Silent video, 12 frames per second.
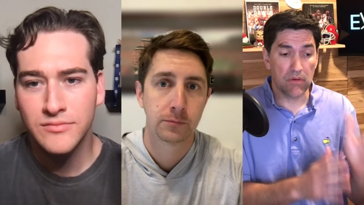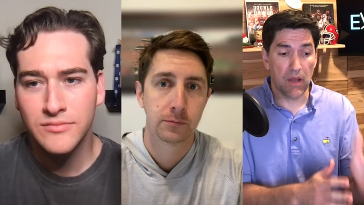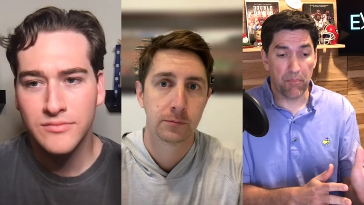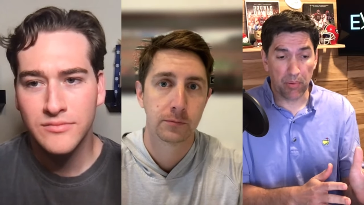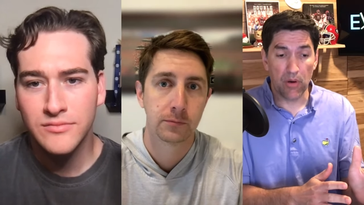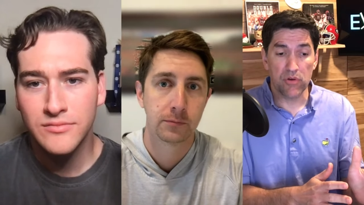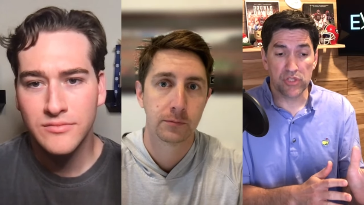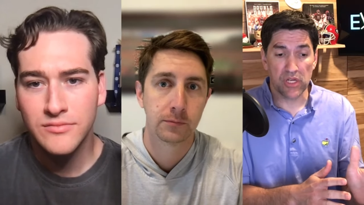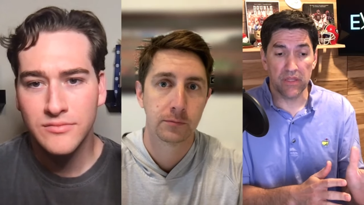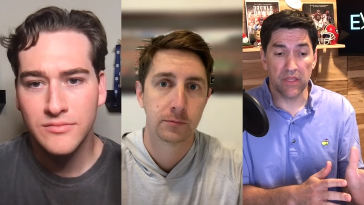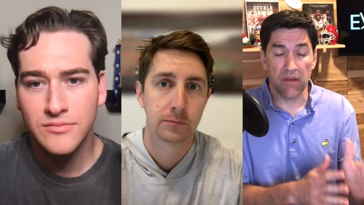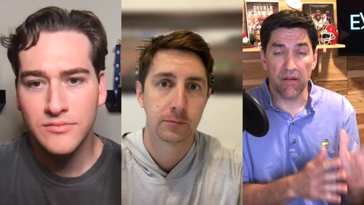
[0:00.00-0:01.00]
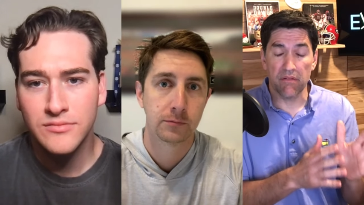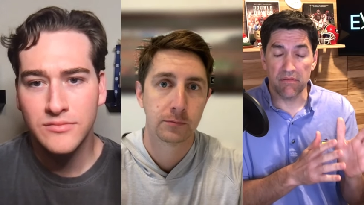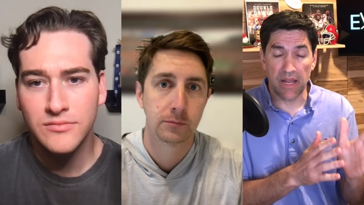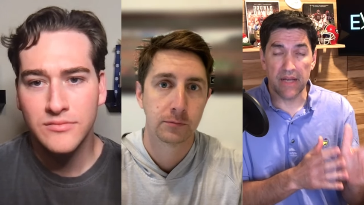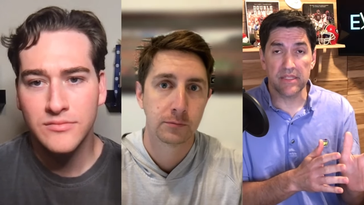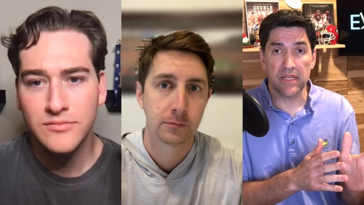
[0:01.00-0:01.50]
Speaker 1: approaching the
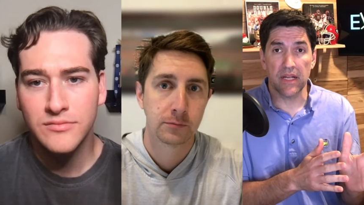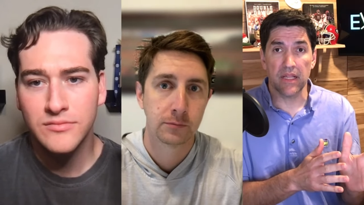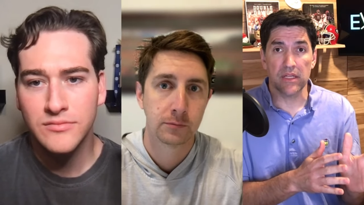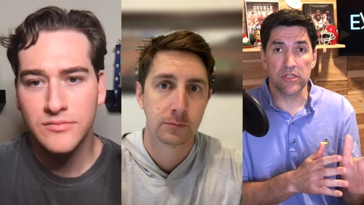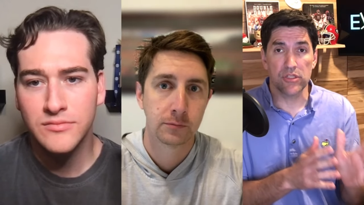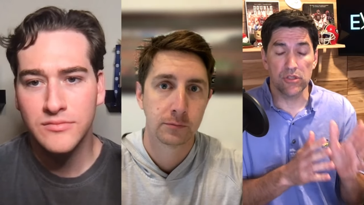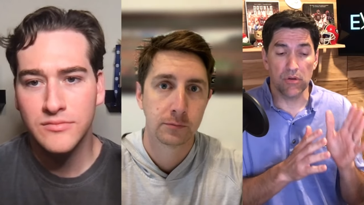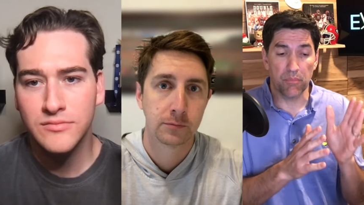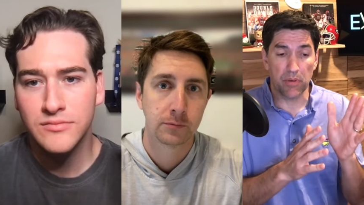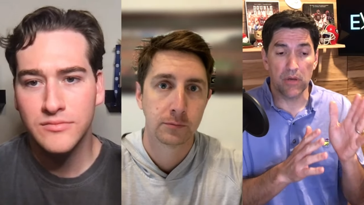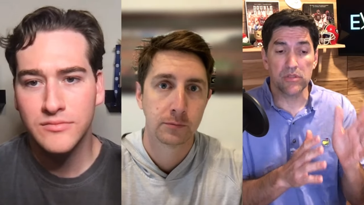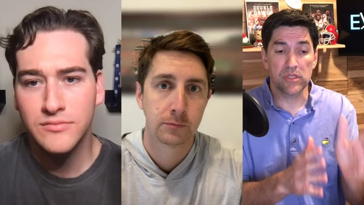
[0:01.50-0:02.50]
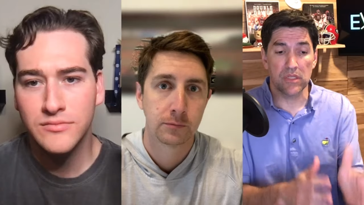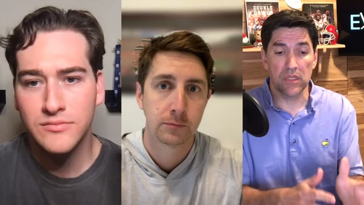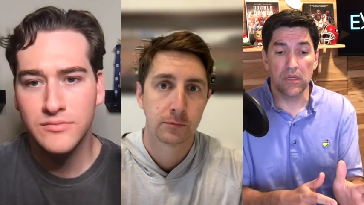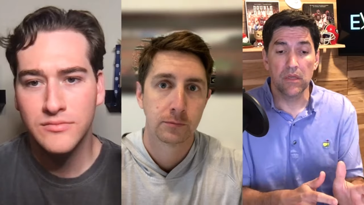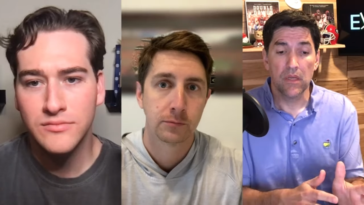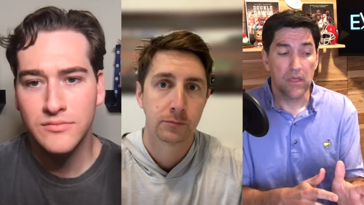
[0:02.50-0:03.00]
19 LSU, approaching
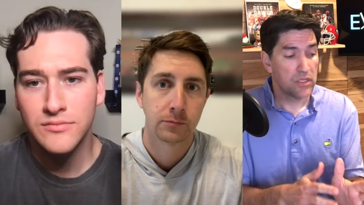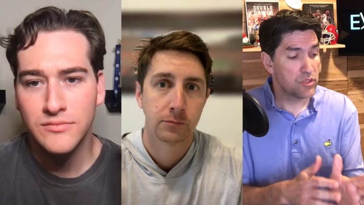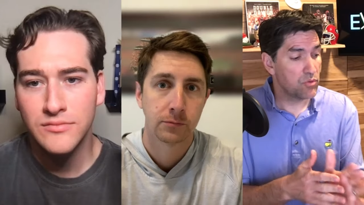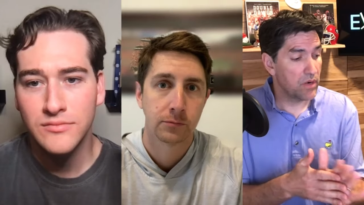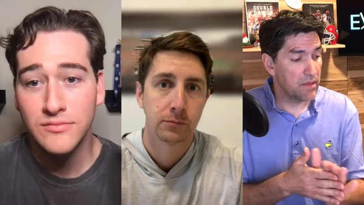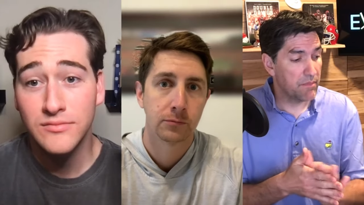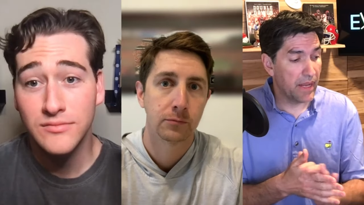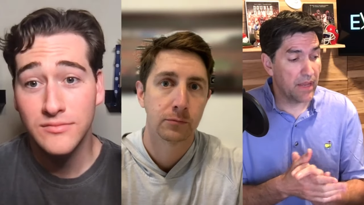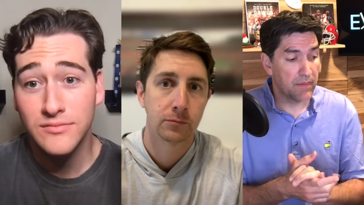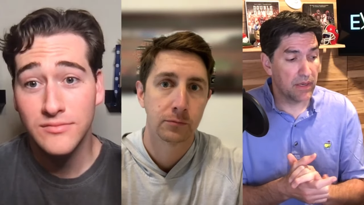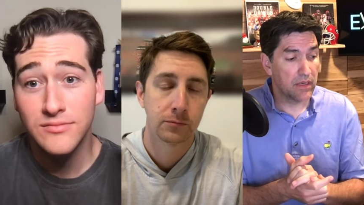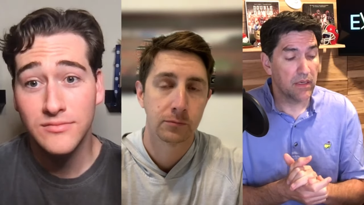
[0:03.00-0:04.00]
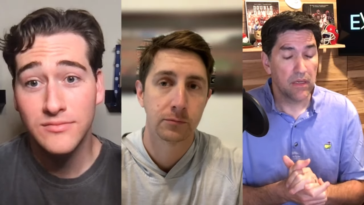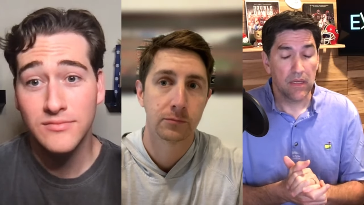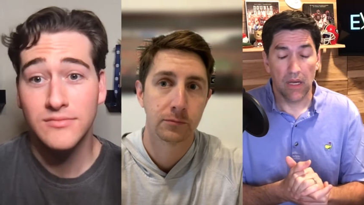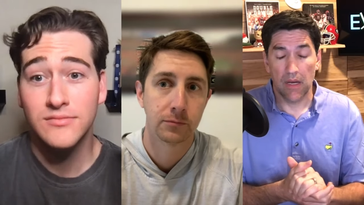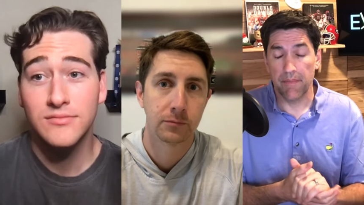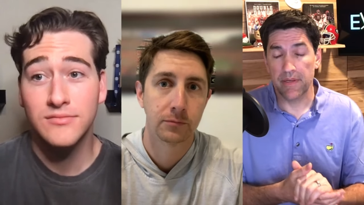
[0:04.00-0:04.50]
the 20 Bama
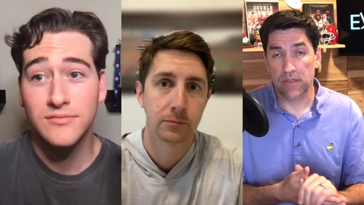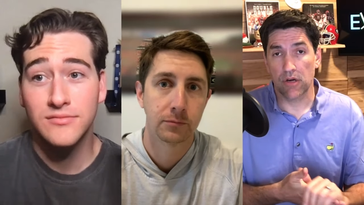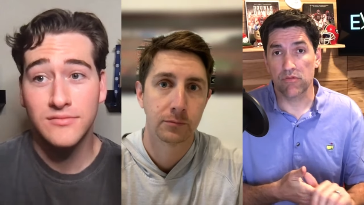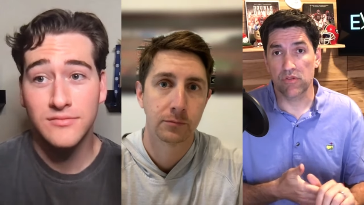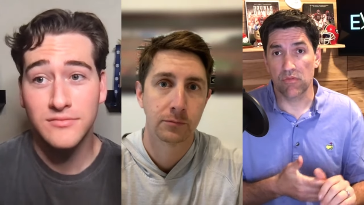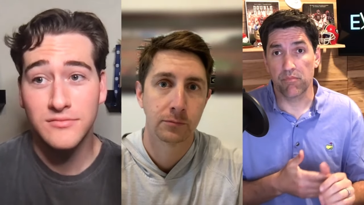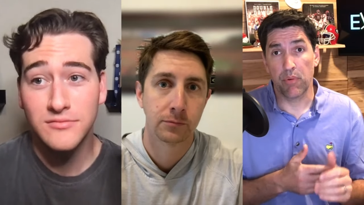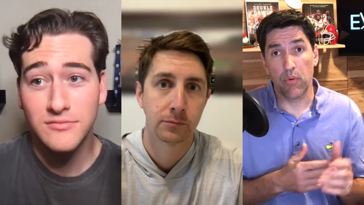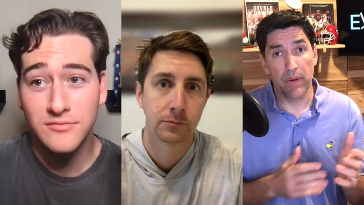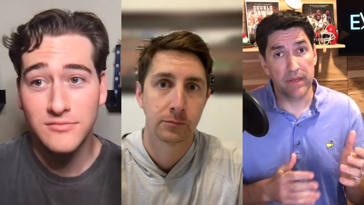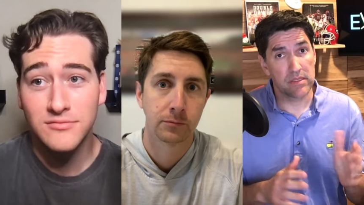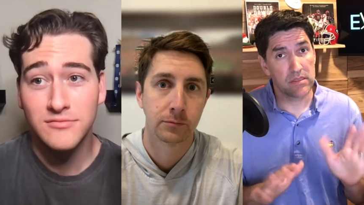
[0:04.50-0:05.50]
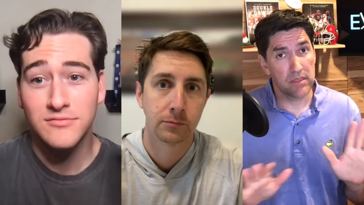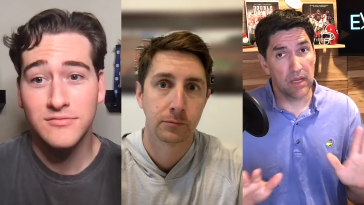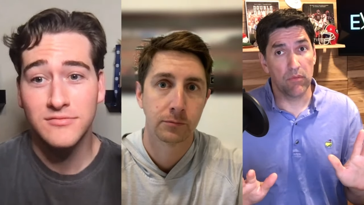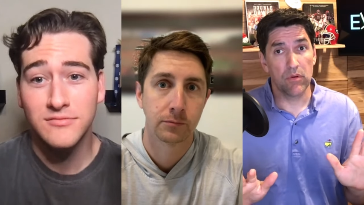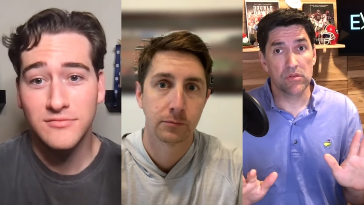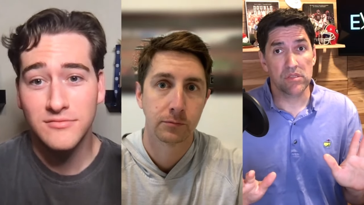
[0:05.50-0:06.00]
in terms of points. Now
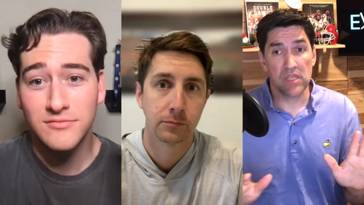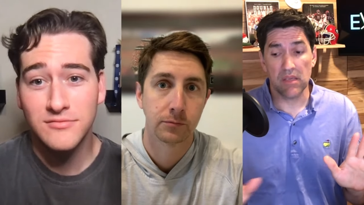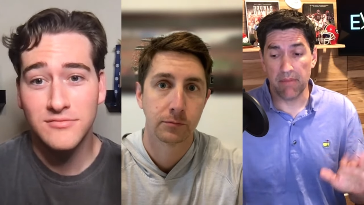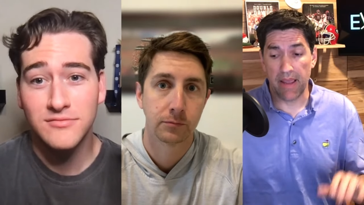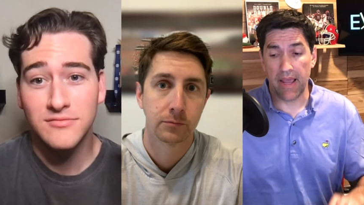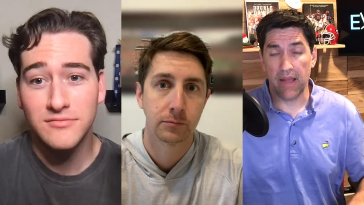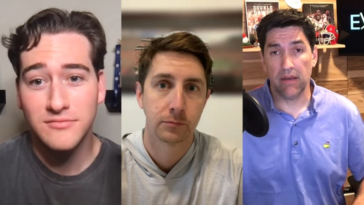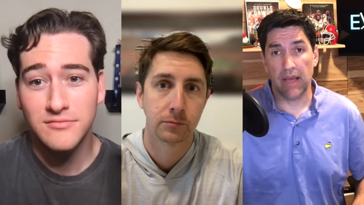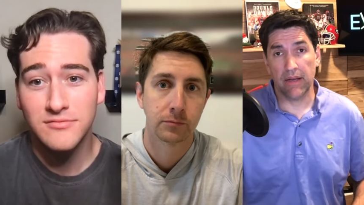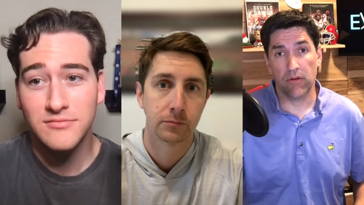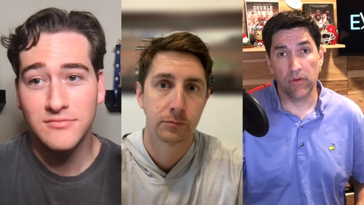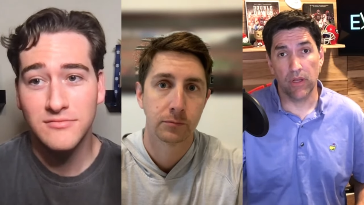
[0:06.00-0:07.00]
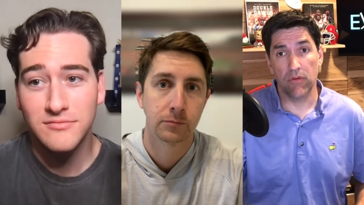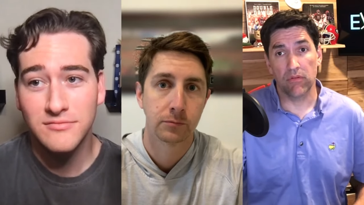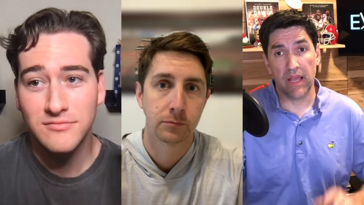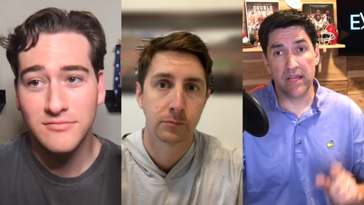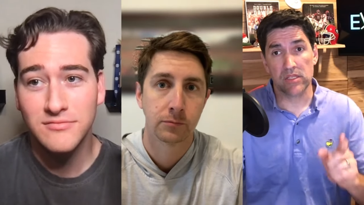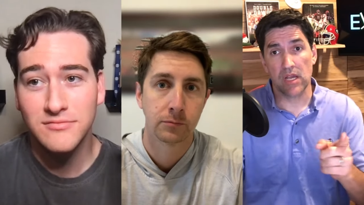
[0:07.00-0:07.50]
we'll see, Matt. I don't know.
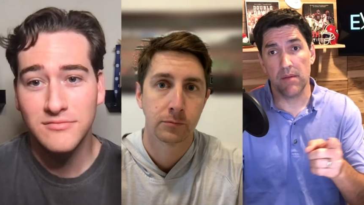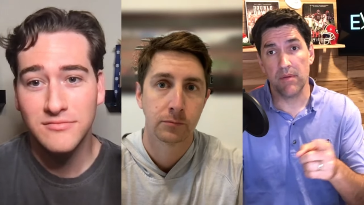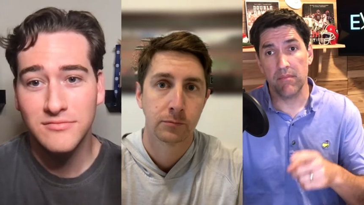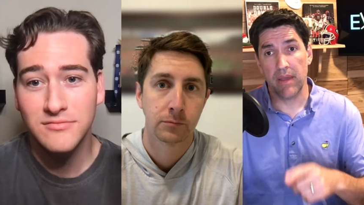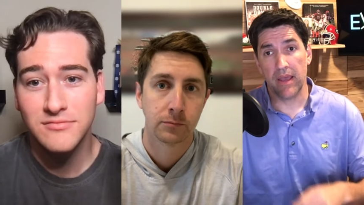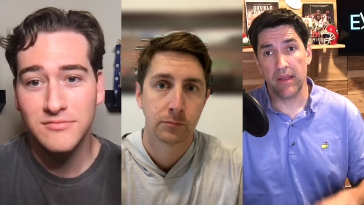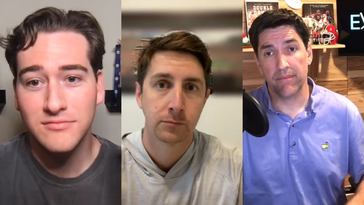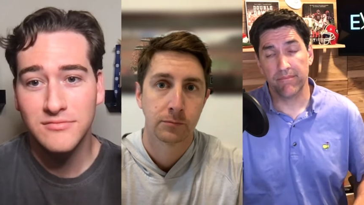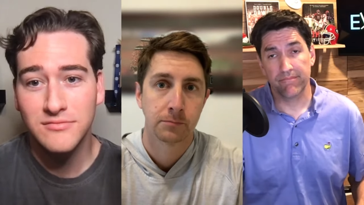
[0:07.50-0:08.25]
Last comment, Matt.